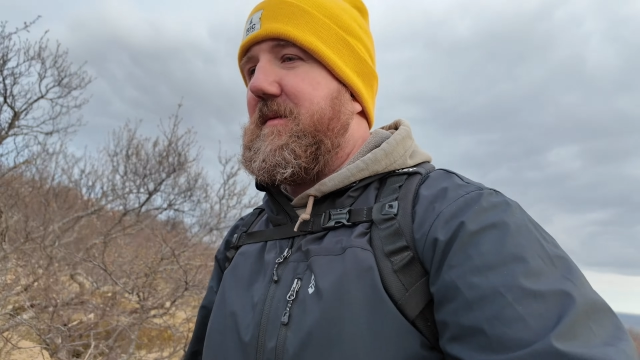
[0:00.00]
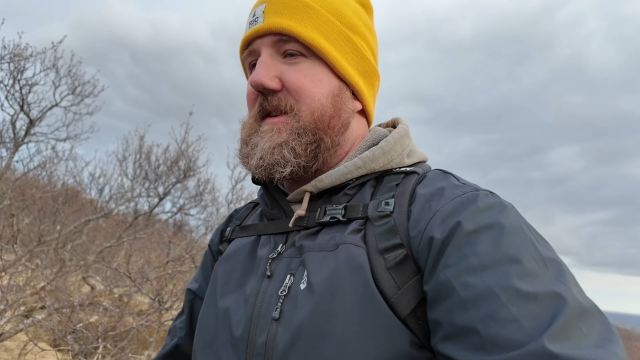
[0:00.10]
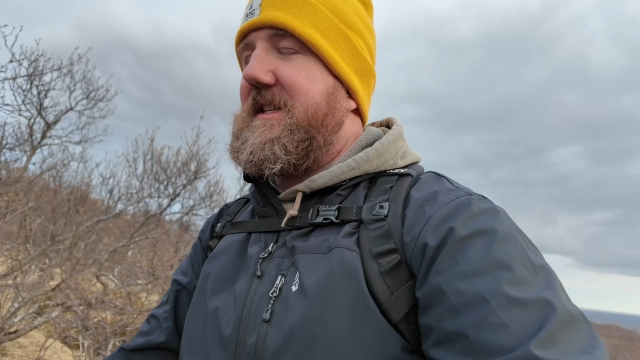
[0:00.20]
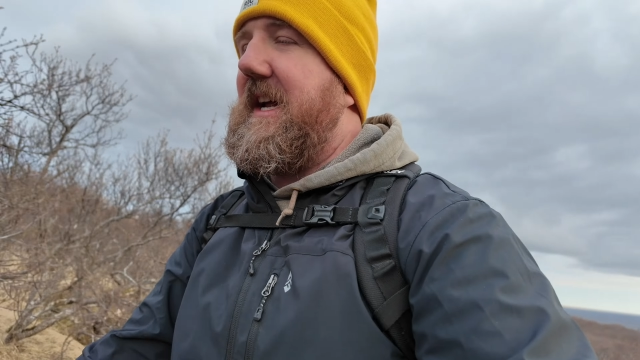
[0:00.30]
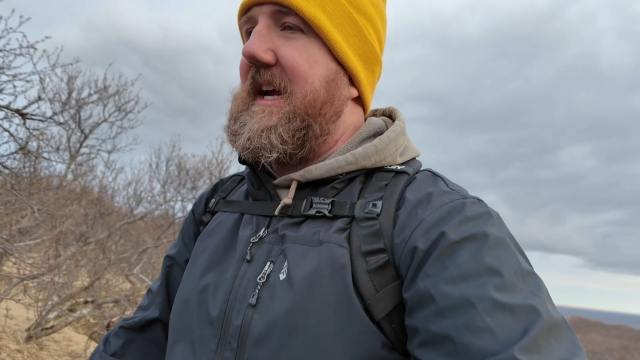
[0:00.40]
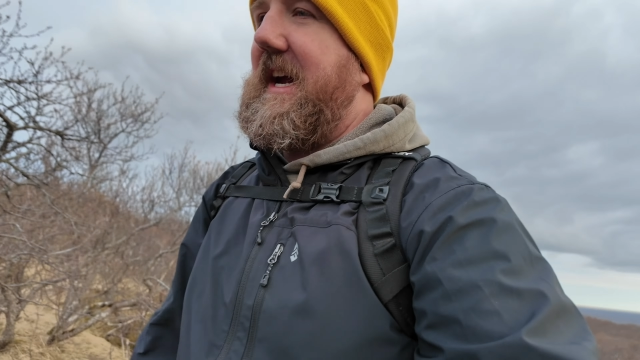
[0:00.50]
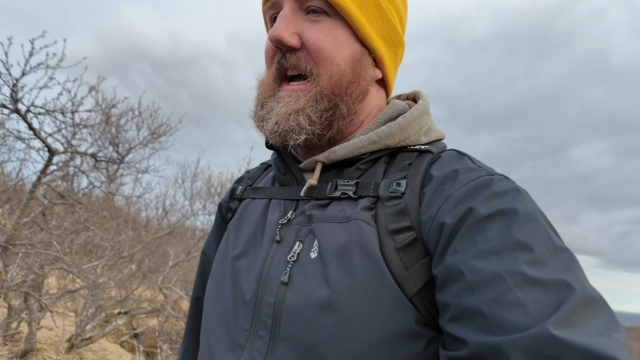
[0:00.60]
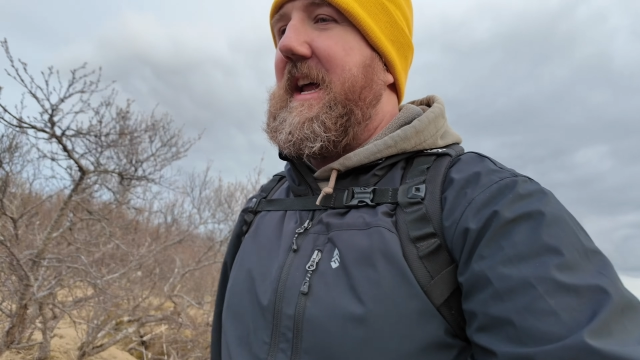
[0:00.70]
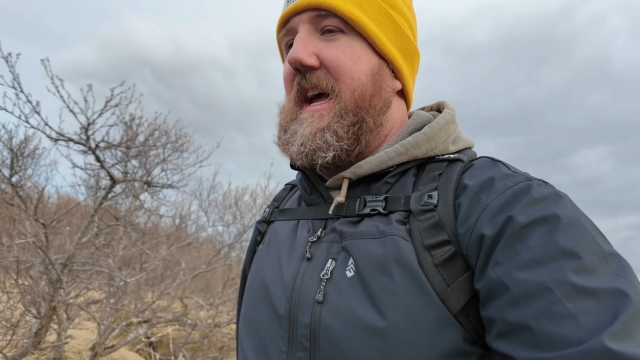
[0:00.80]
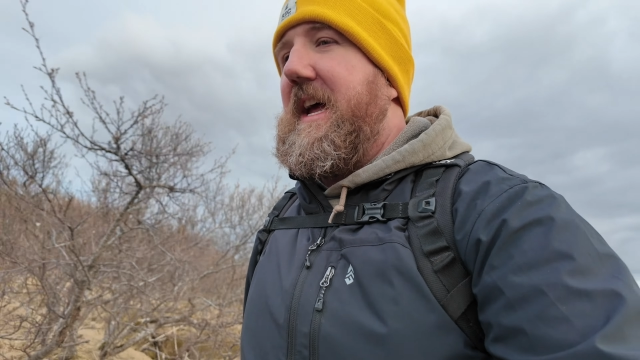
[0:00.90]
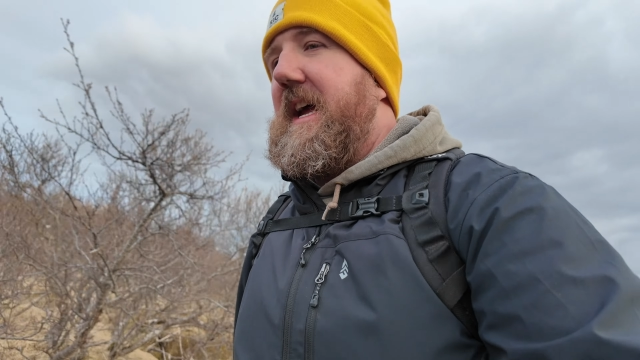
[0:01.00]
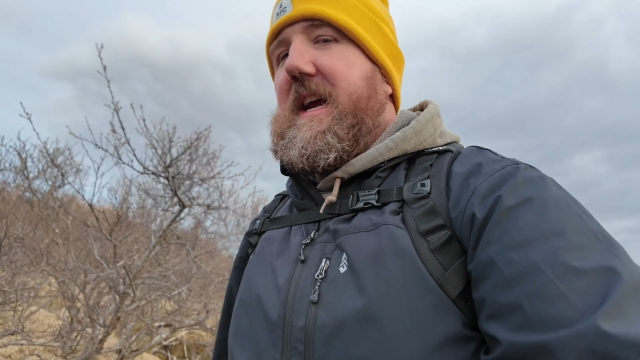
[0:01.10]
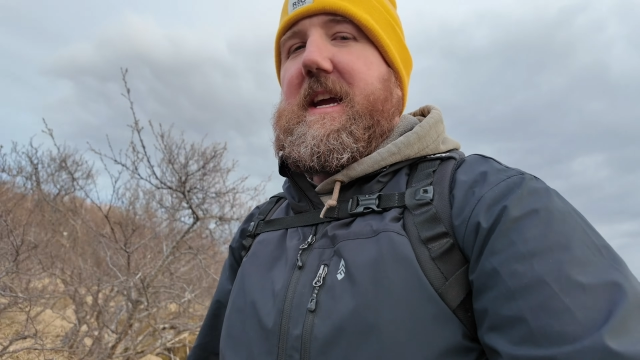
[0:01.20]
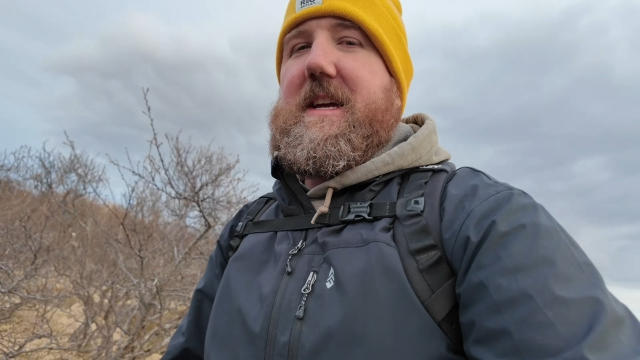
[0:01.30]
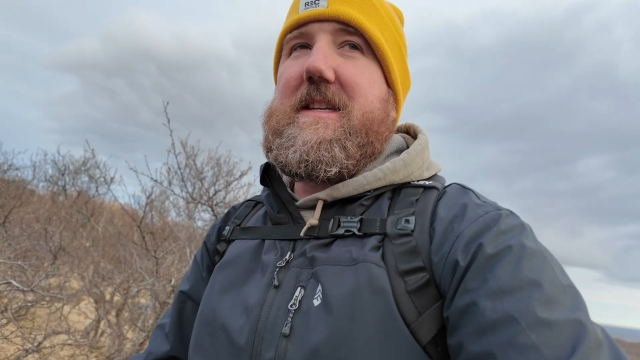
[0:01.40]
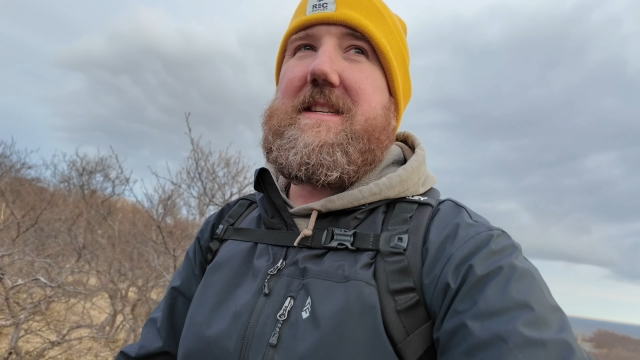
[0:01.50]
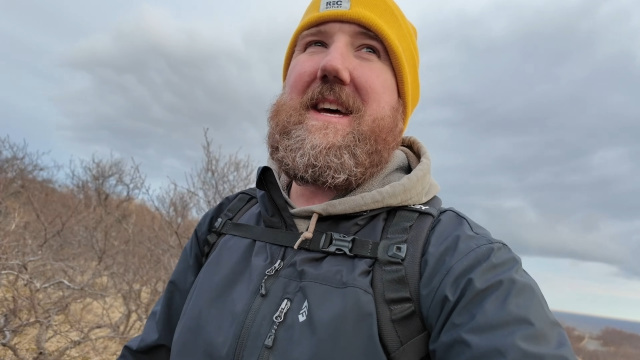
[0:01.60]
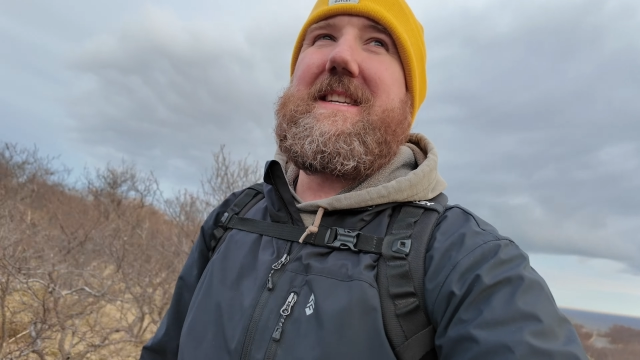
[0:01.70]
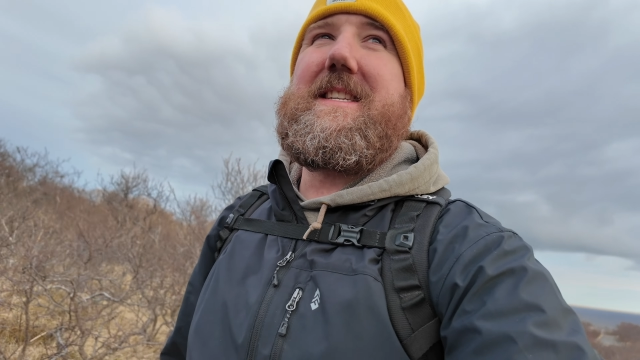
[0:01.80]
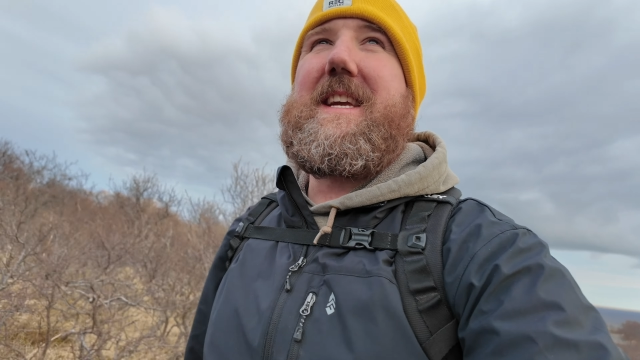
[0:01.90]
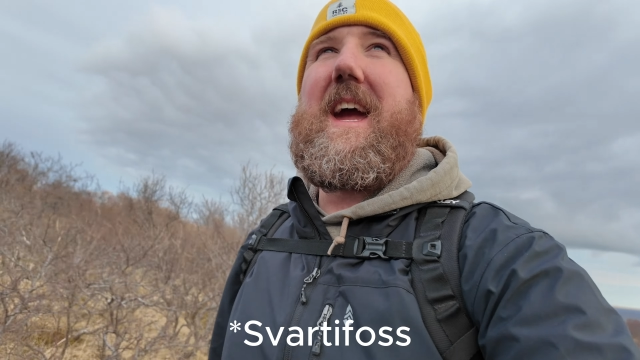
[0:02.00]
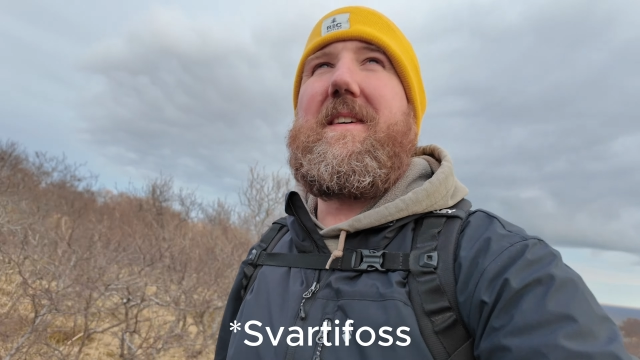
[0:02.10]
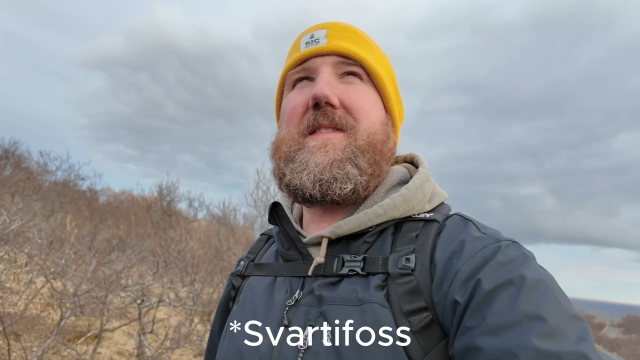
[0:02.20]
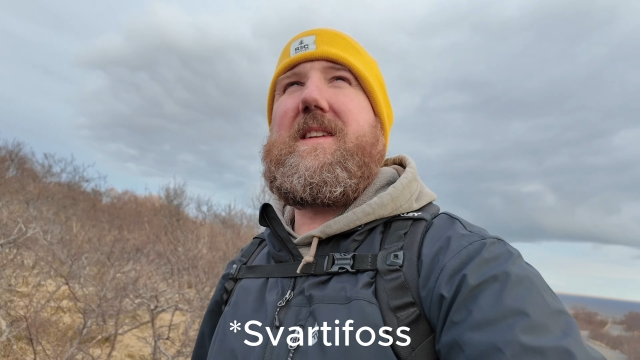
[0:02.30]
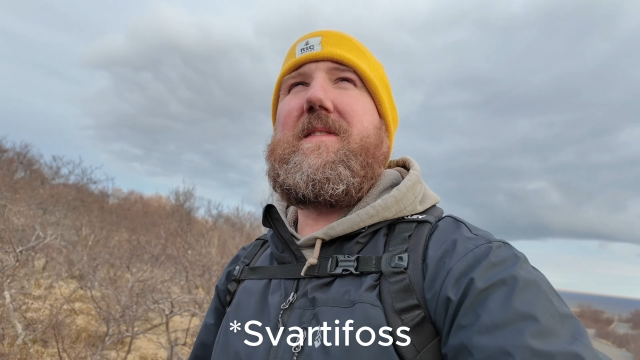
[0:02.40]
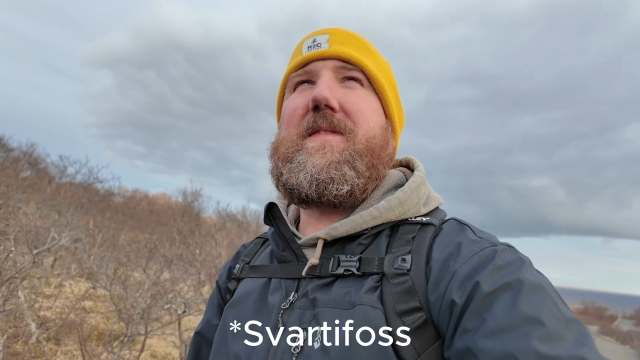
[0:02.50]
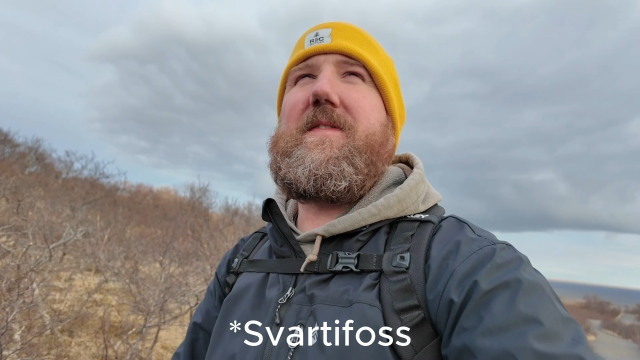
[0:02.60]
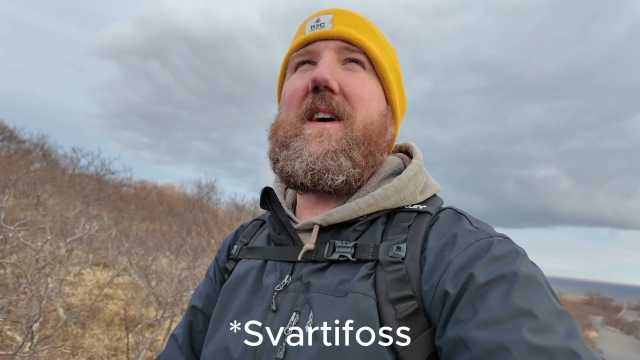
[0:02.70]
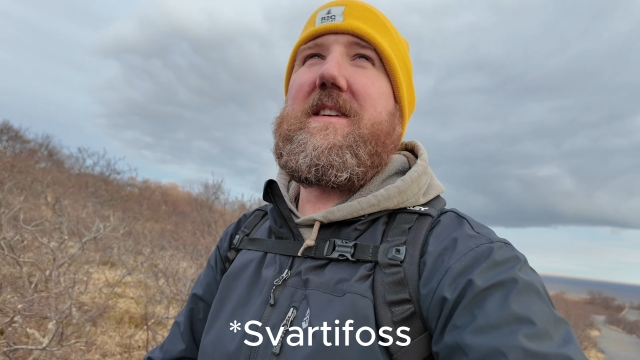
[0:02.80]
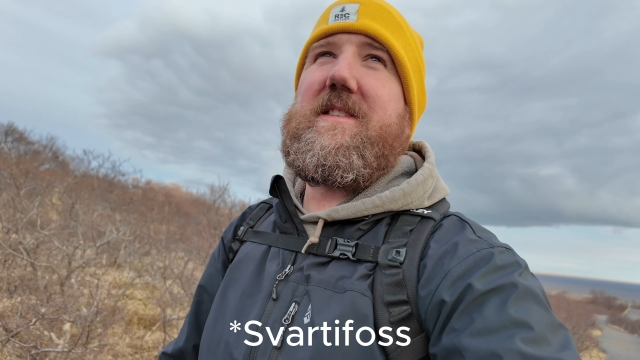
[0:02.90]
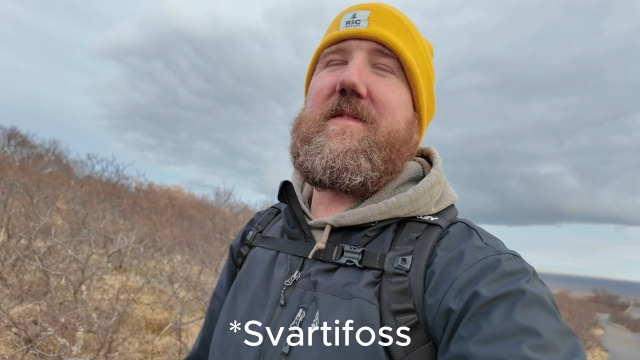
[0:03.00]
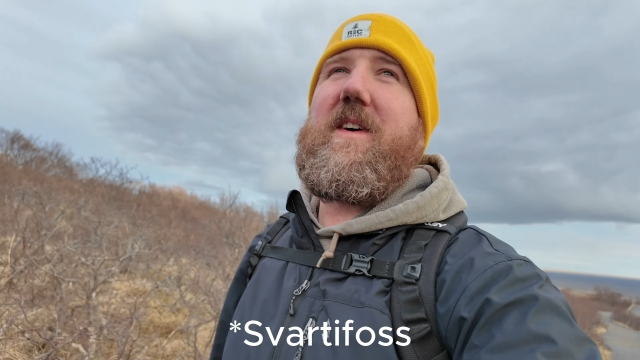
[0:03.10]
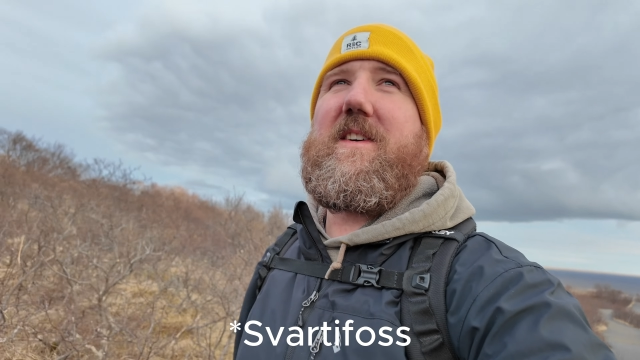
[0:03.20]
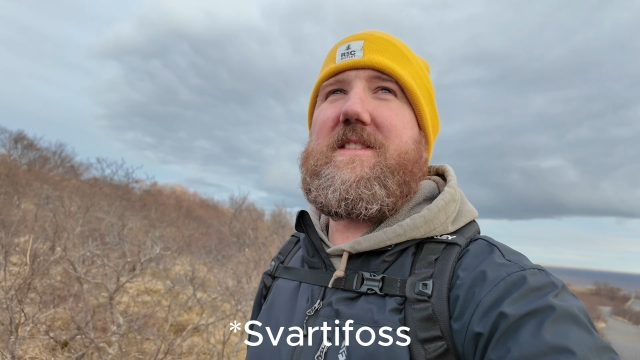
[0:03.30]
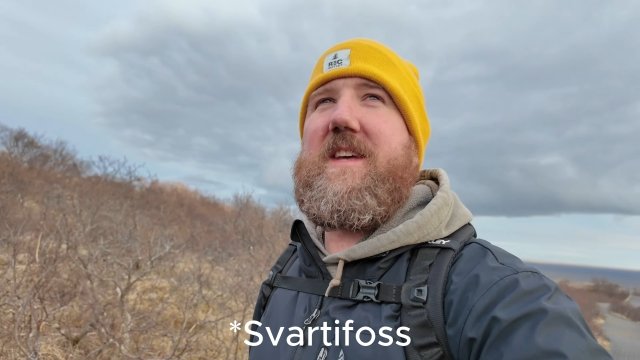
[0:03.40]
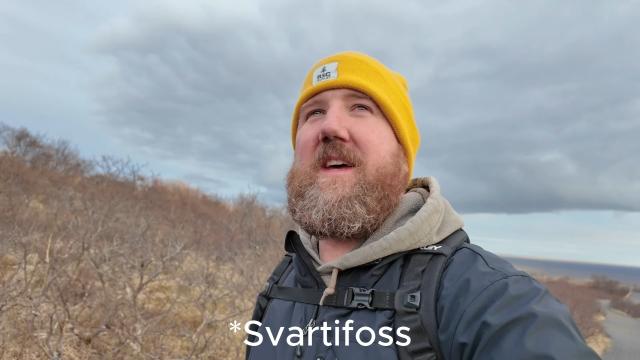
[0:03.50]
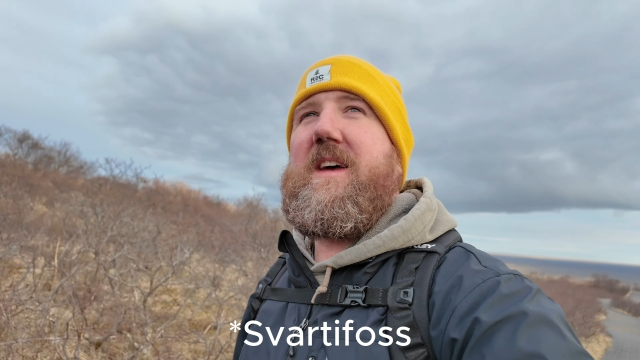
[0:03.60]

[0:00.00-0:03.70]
that we're staying at is Skogafur Falls.